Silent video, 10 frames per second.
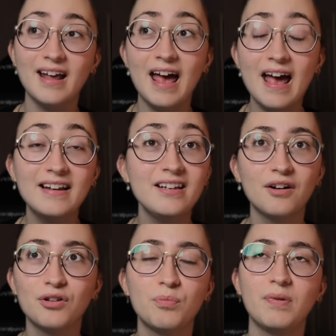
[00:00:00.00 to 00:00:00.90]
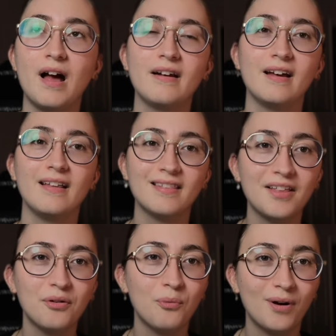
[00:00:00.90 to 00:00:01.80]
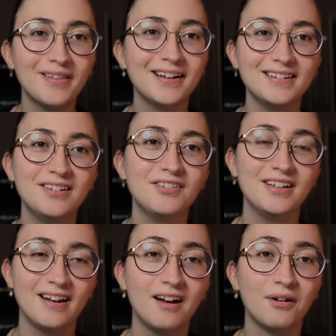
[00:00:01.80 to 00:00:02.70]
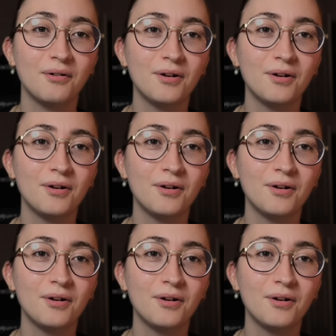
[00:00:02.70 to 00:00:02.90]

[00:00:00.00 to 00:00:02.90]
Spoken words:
any other planet than the one I live in now,